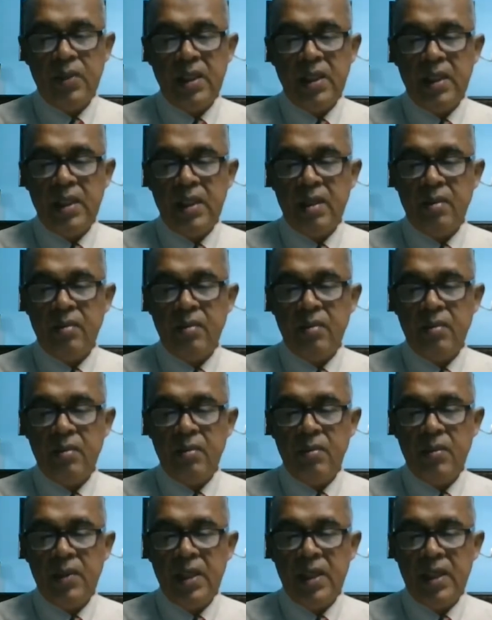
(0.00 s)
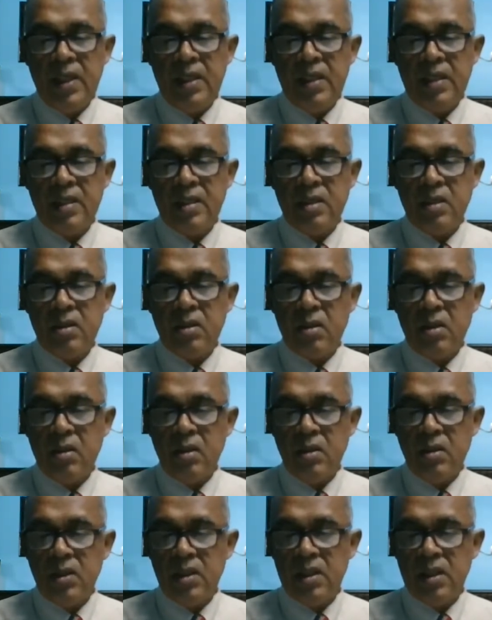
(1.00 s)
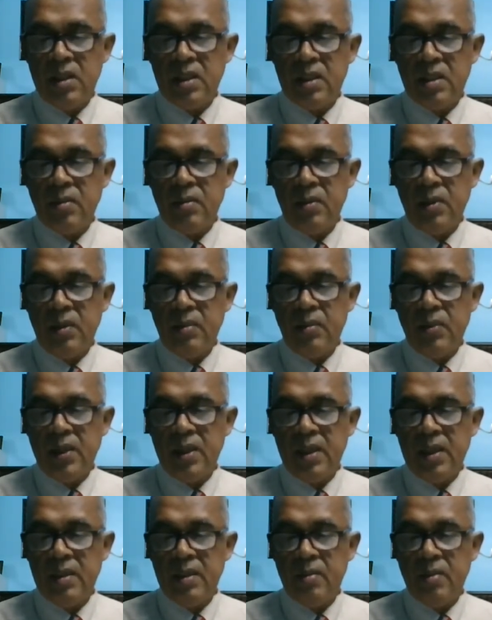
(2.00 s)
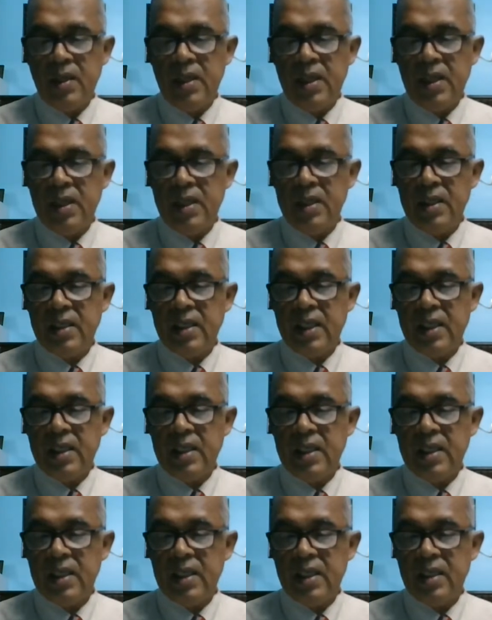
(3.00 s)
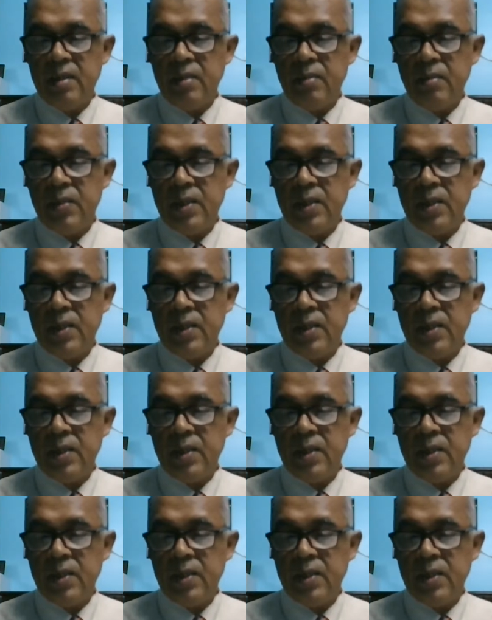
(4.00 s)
PN-based solutions prepared by technical